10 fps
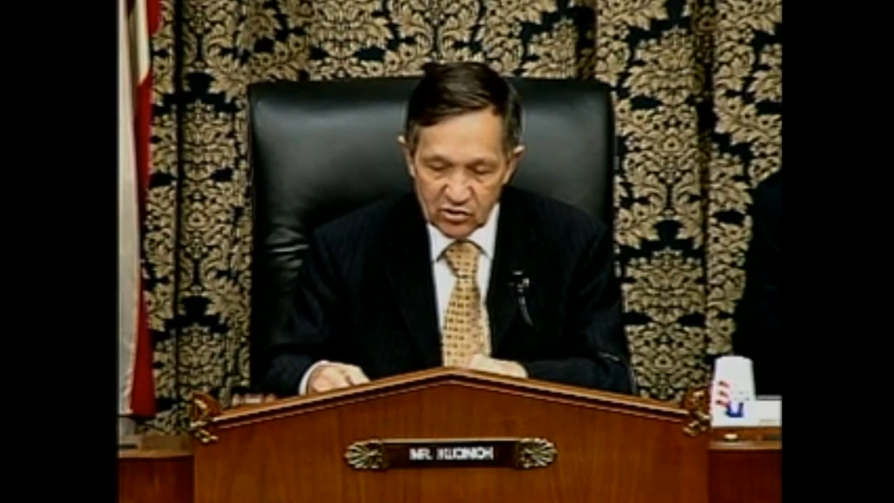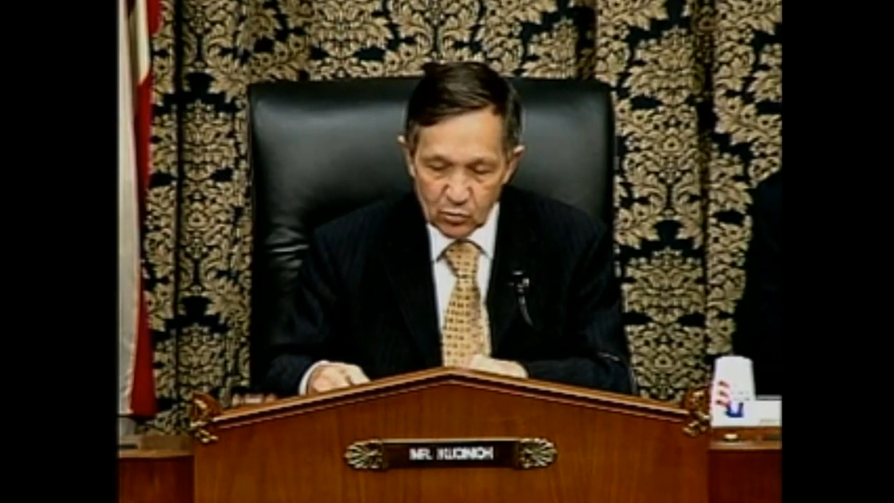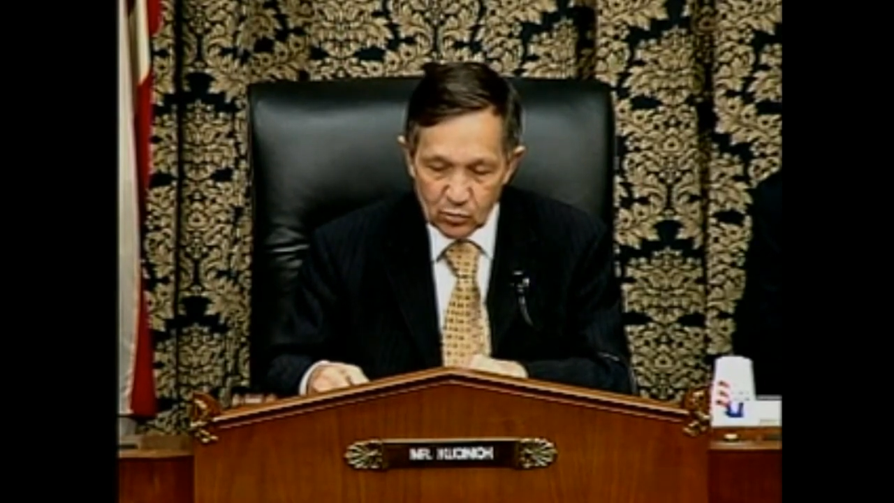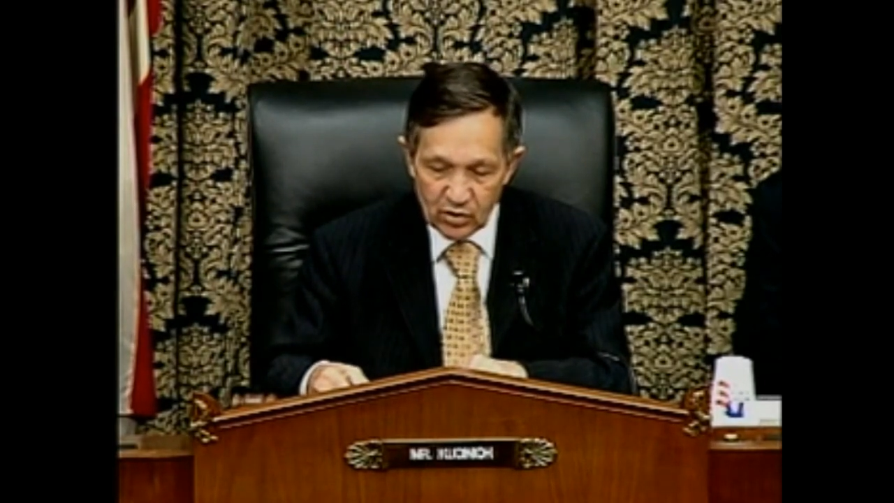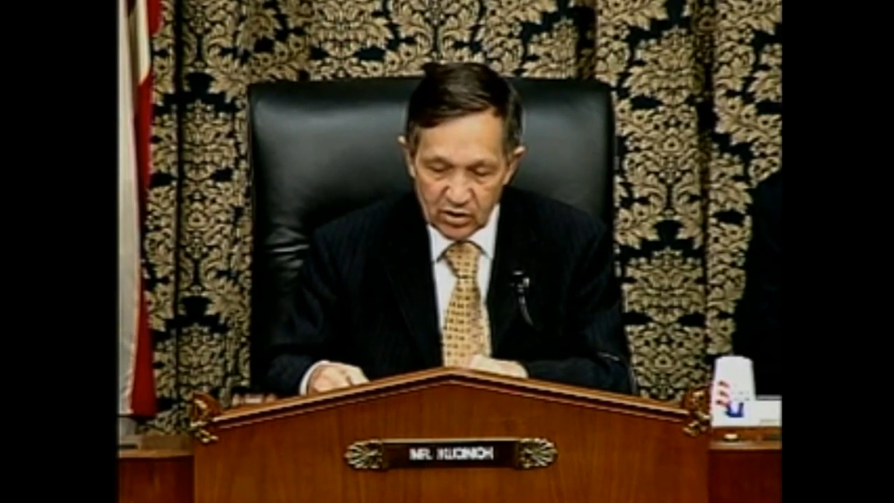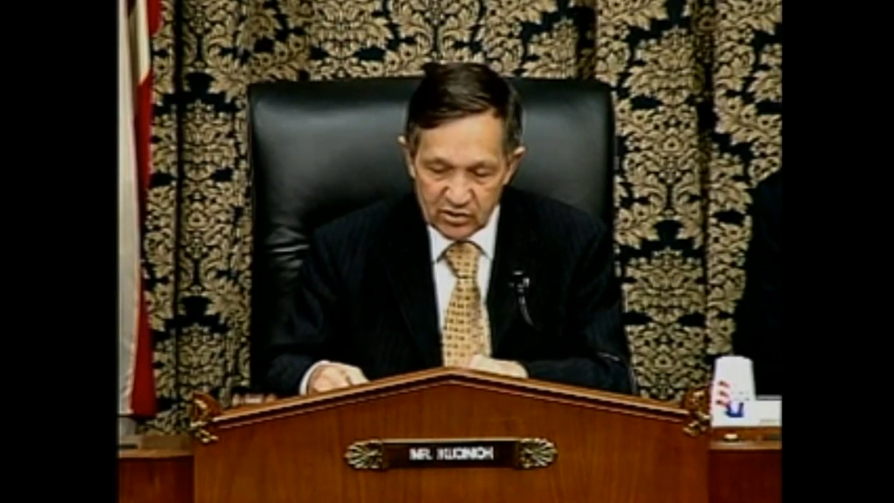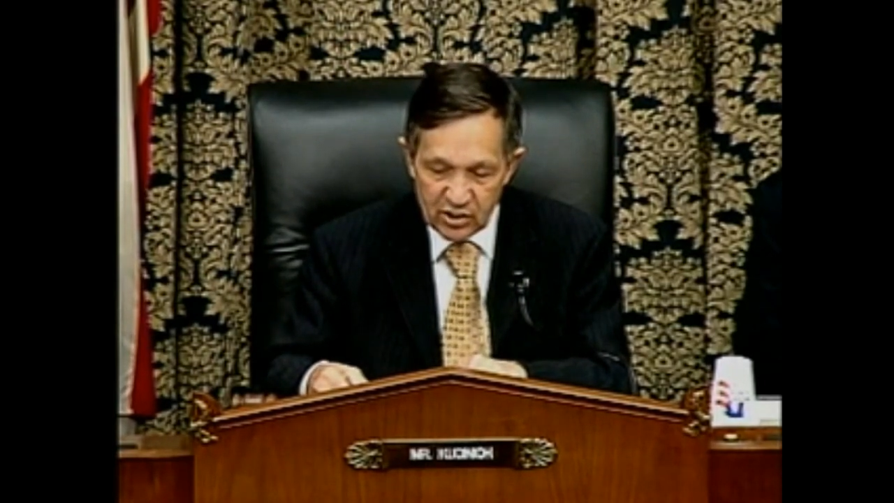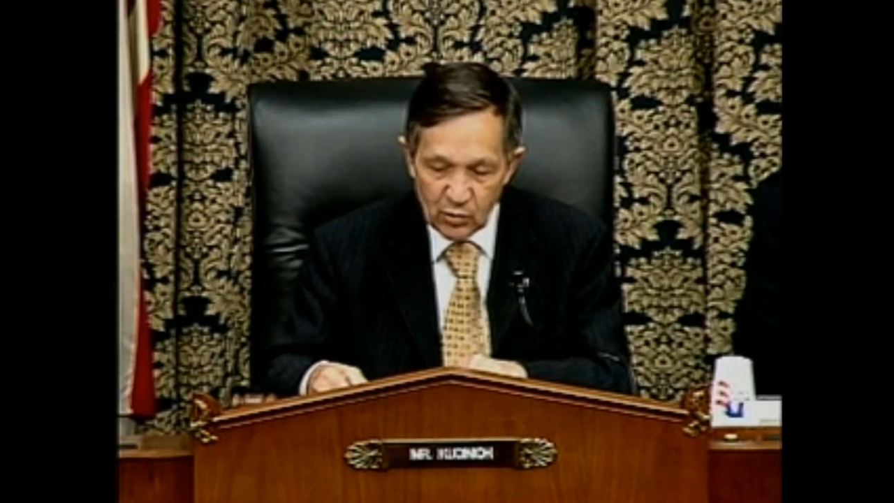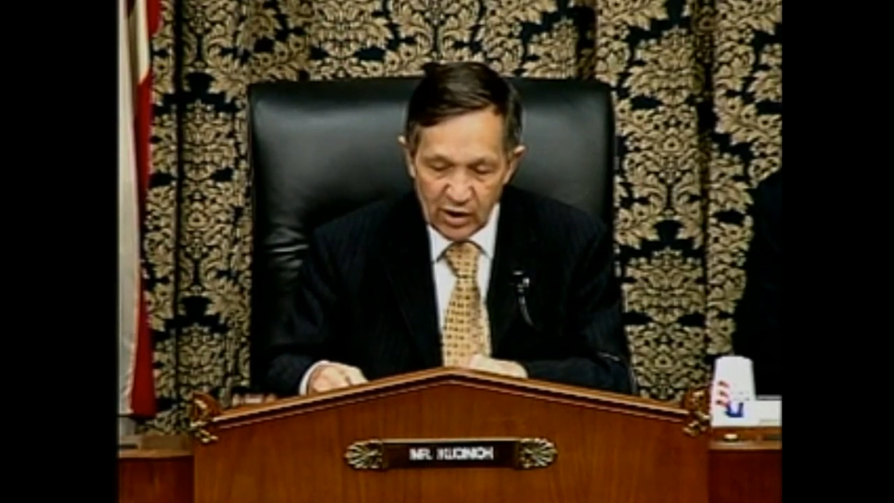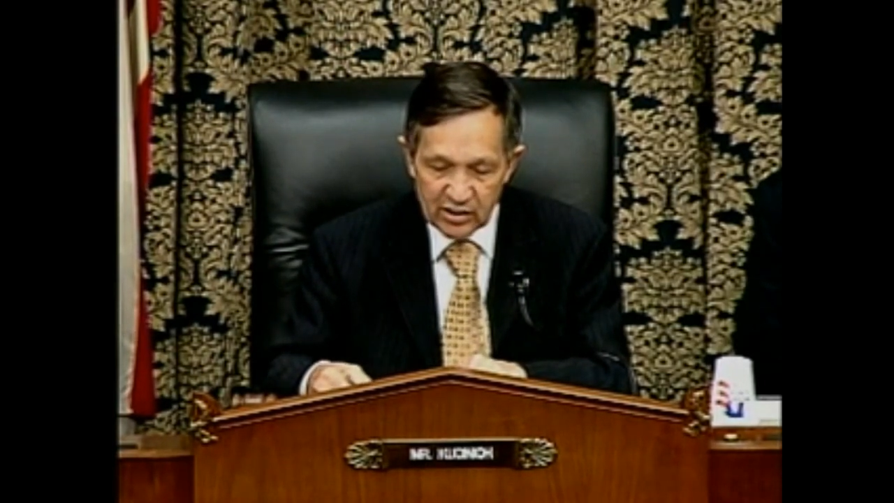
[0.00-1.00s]
to
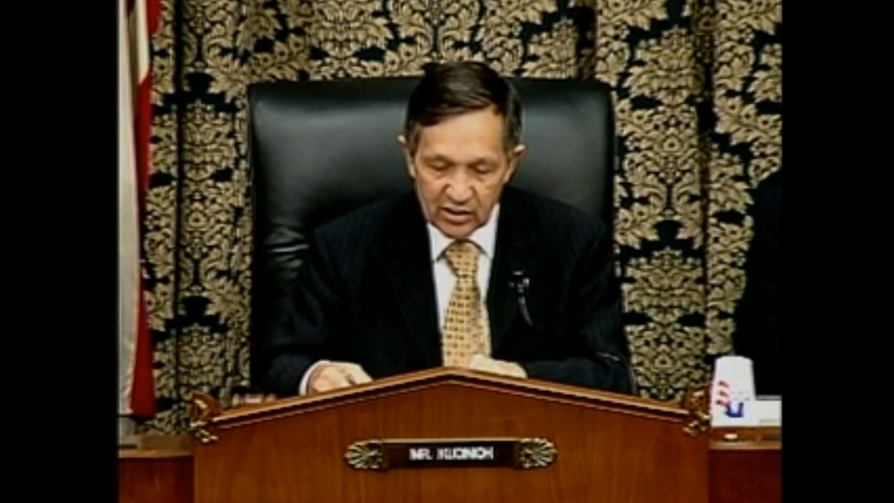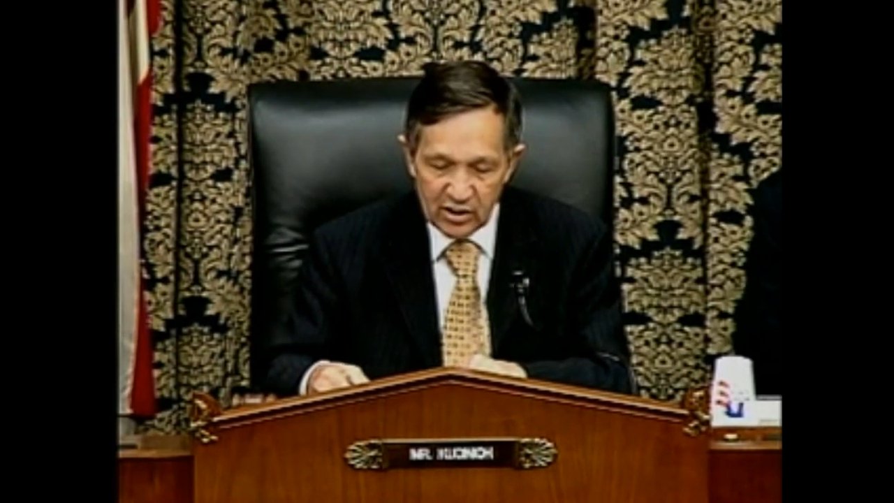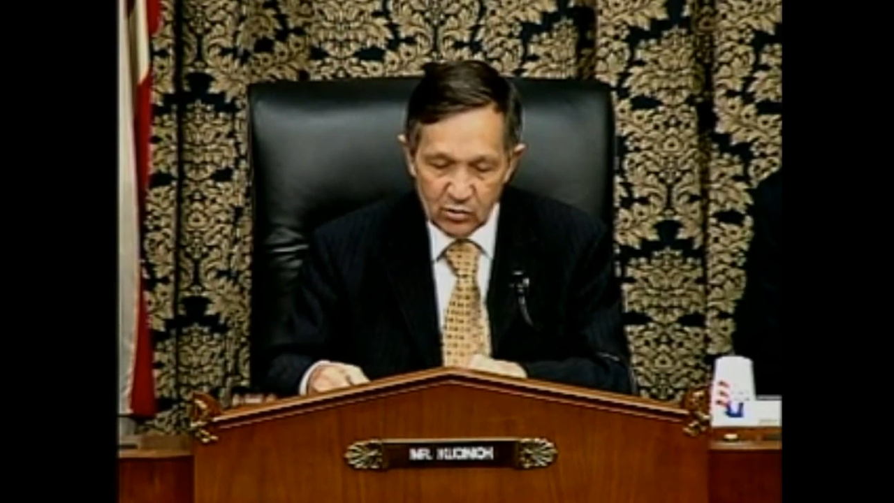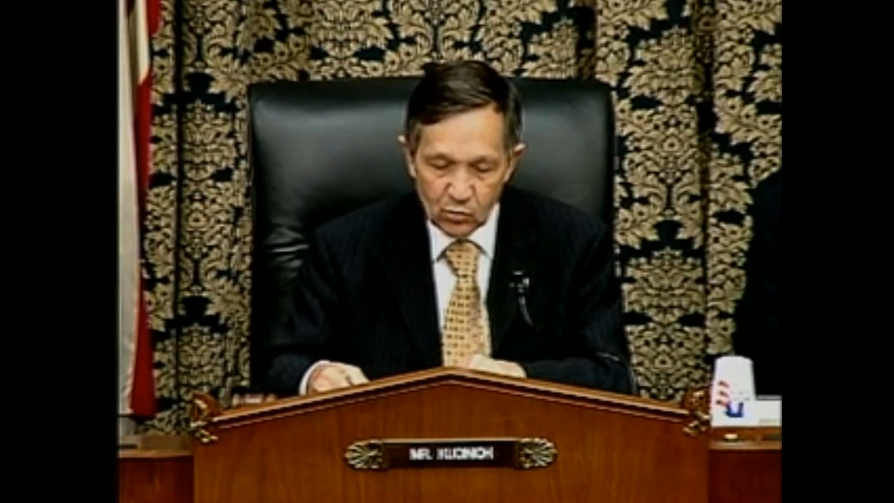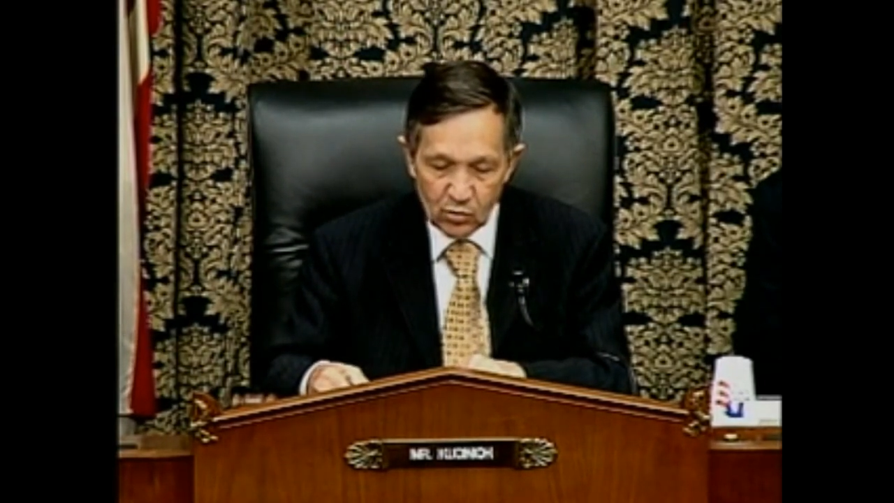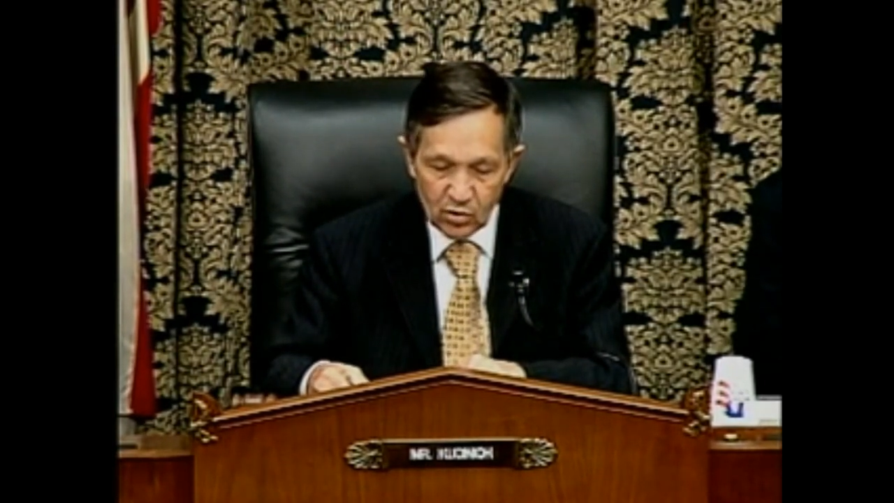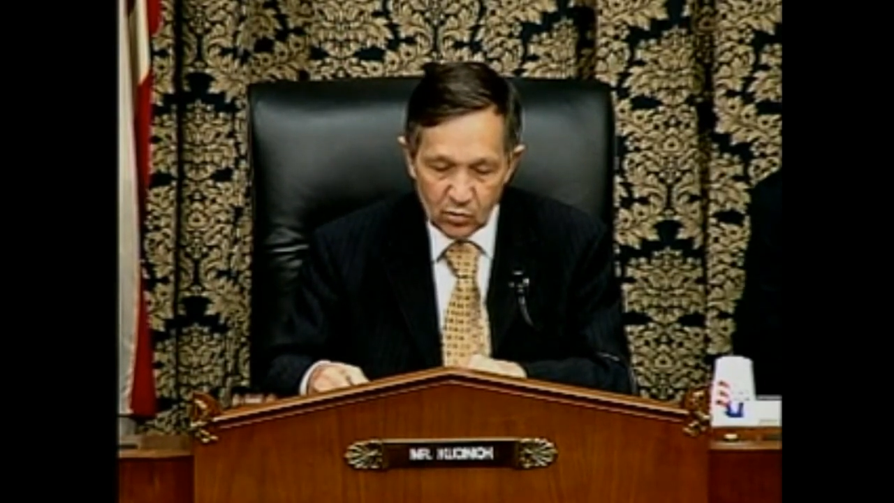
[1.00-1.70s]
deregulate